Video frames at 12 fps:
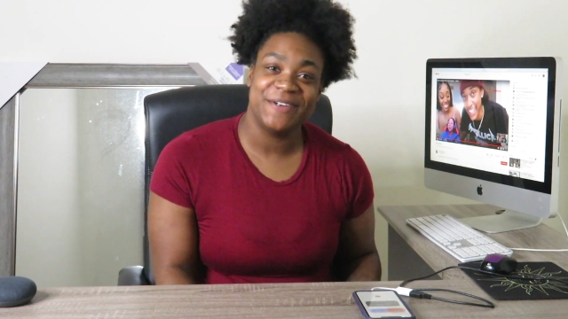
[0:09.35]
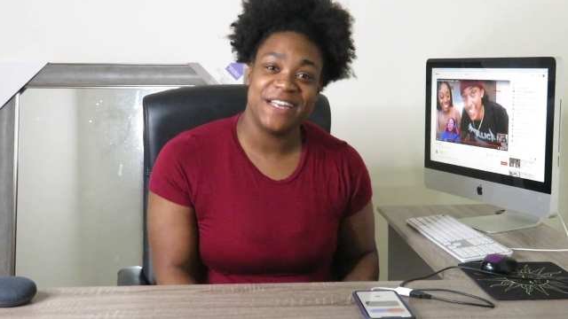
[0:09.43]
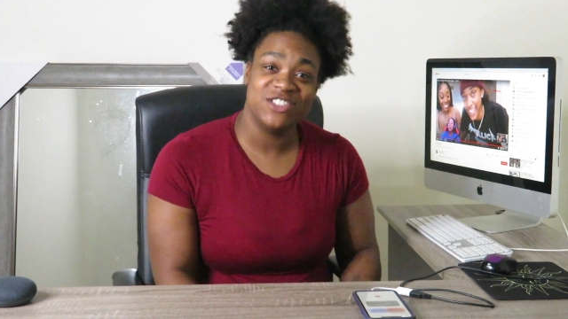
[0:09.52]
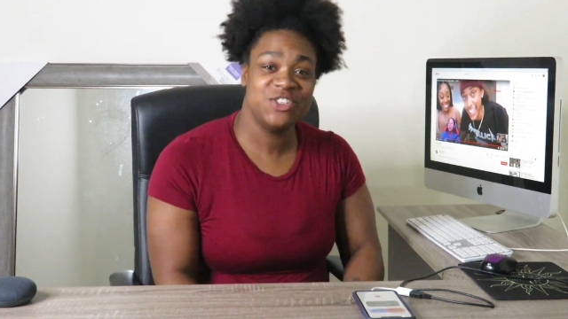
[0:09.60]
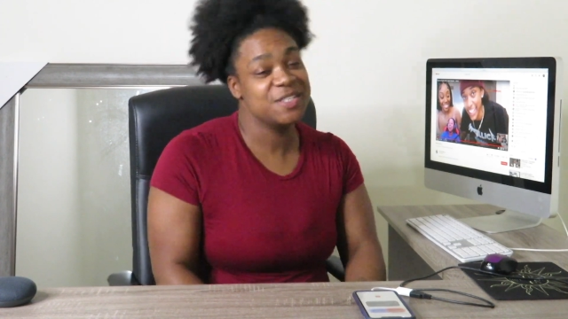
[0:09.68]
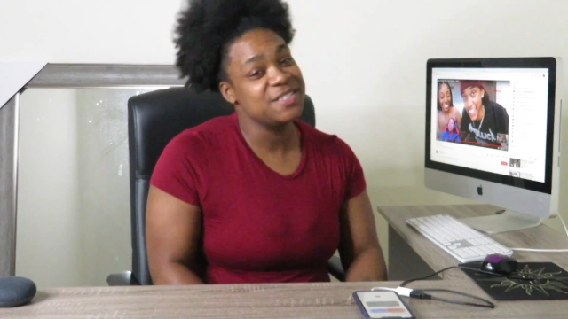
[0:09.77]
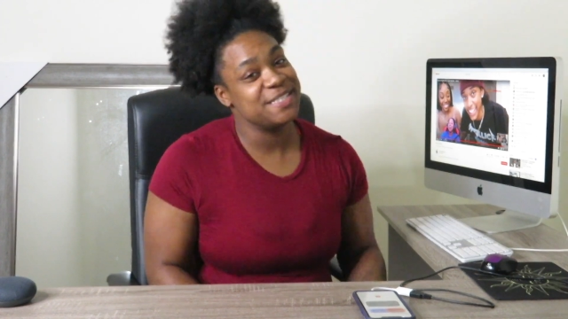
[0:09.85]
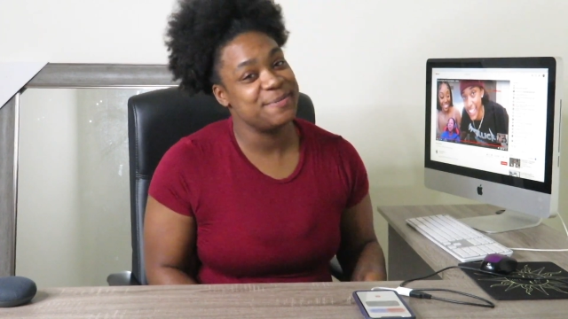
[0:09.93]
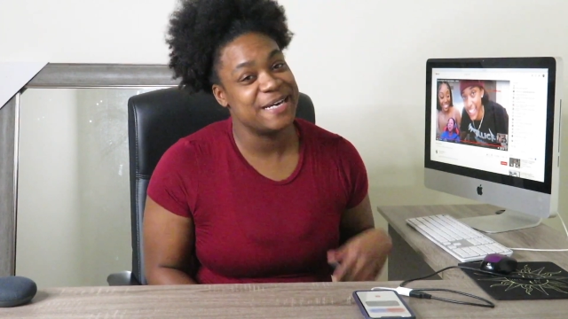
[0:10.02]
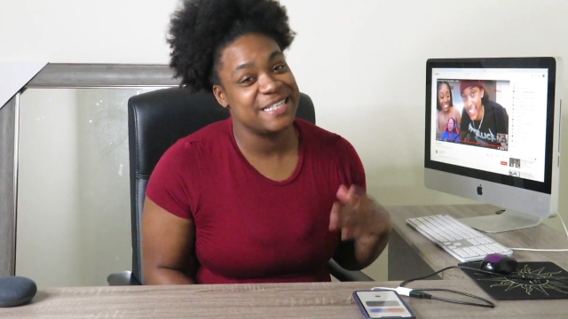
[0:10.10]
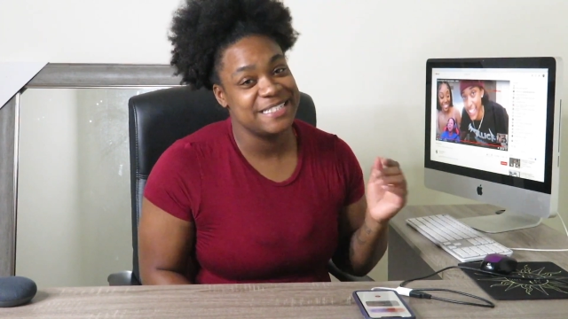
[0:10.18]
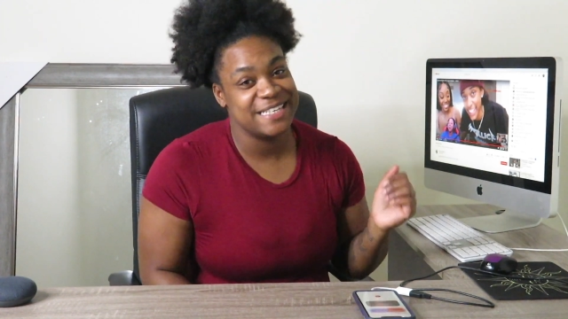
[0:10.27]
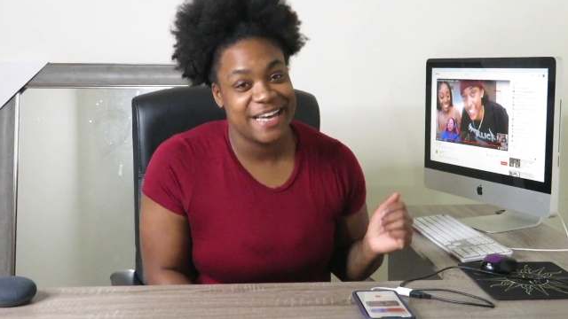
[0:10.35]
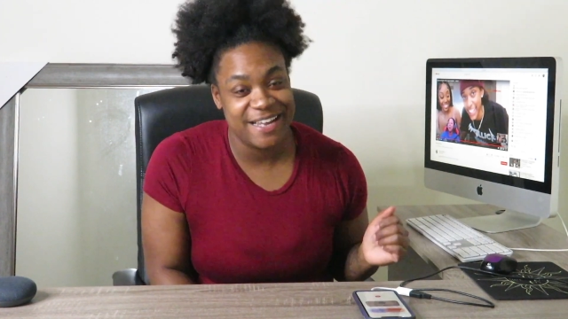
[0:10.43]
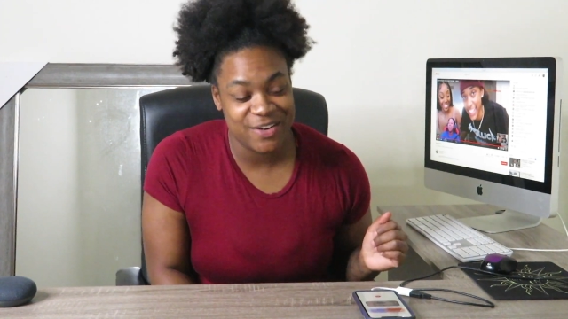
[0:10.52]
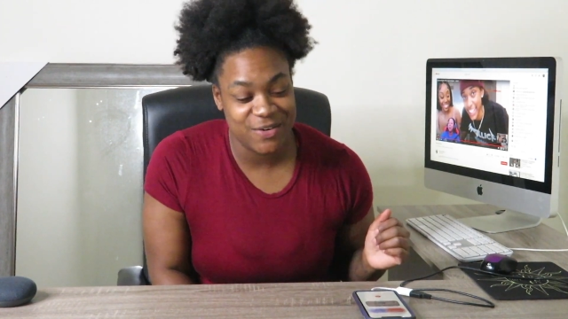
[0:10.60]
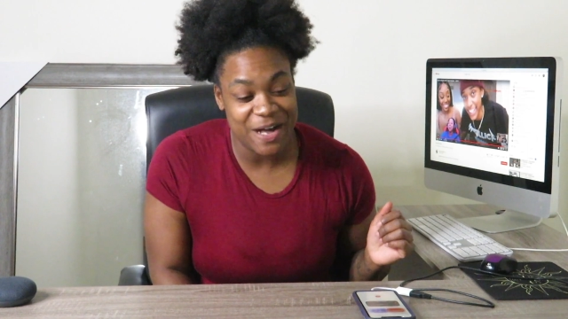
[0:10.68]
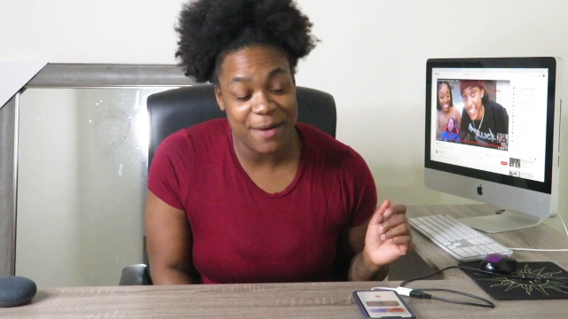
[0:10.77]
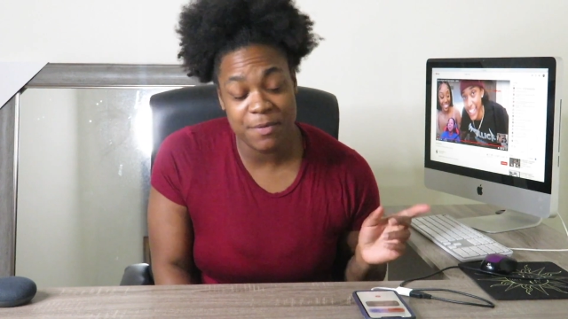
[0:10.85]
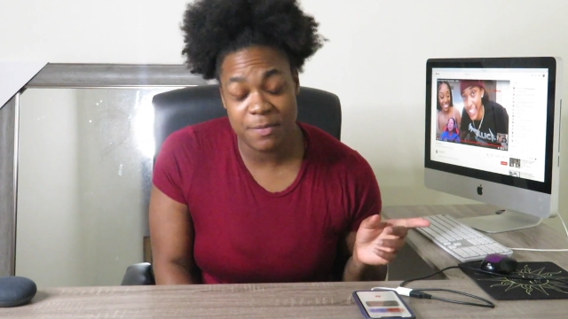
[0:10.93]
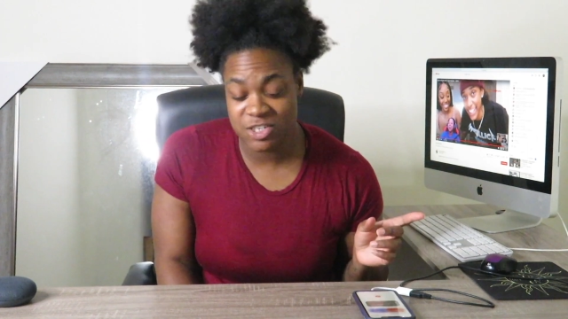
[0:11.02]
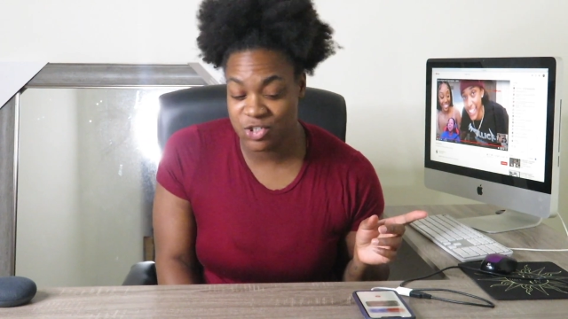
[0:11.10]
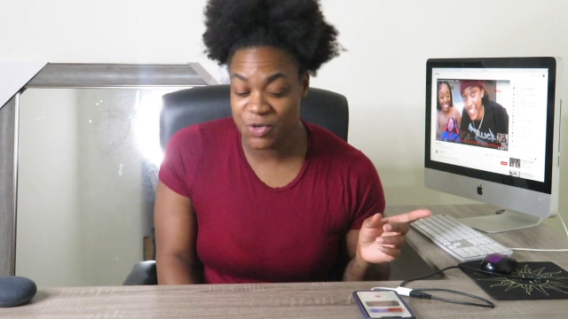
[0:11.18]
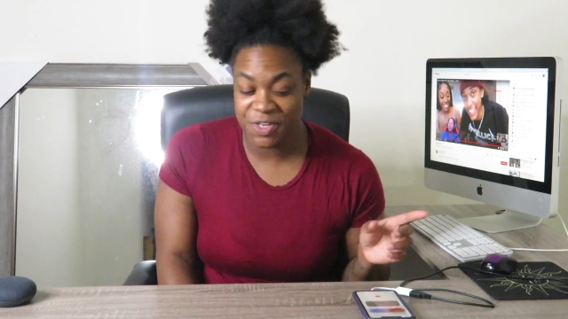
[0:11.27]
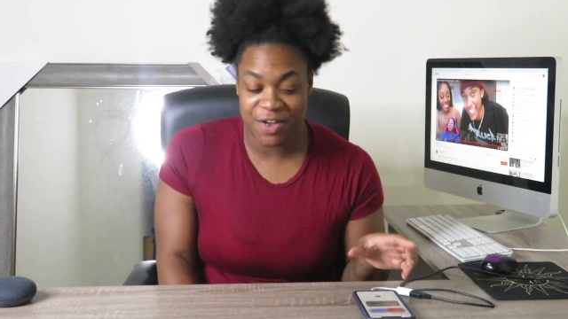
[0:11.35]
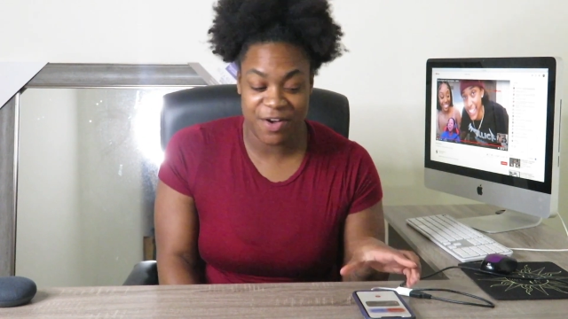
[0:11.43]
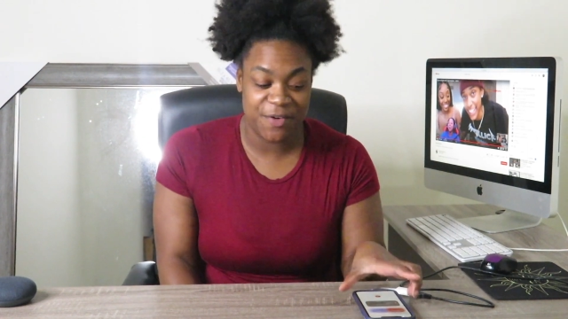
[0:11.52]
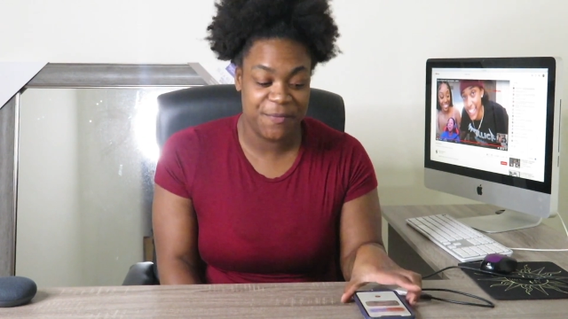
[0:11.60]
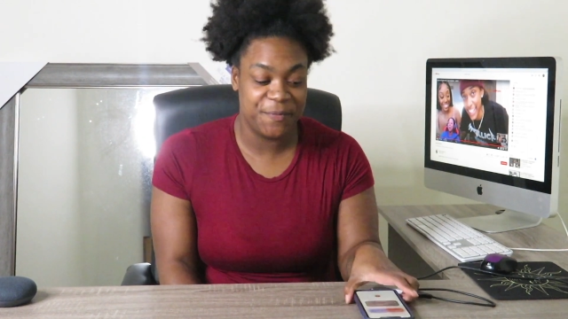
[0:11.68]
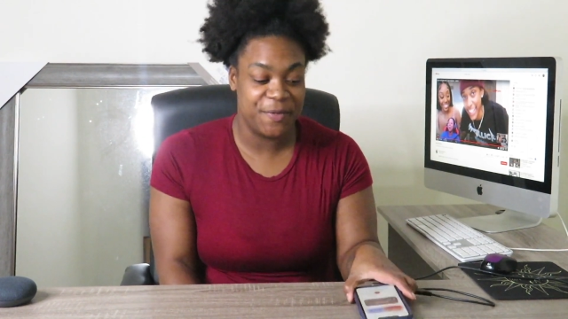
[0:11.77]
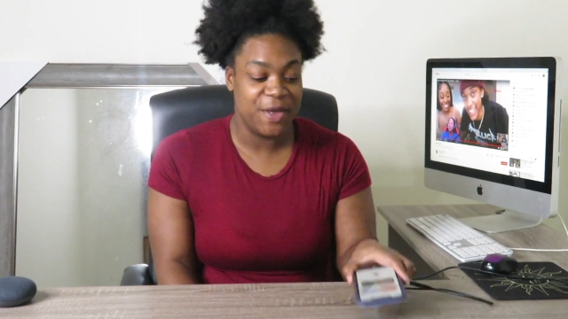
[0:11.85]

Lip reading: And as you can see by the title, I'm gonna be showing y'all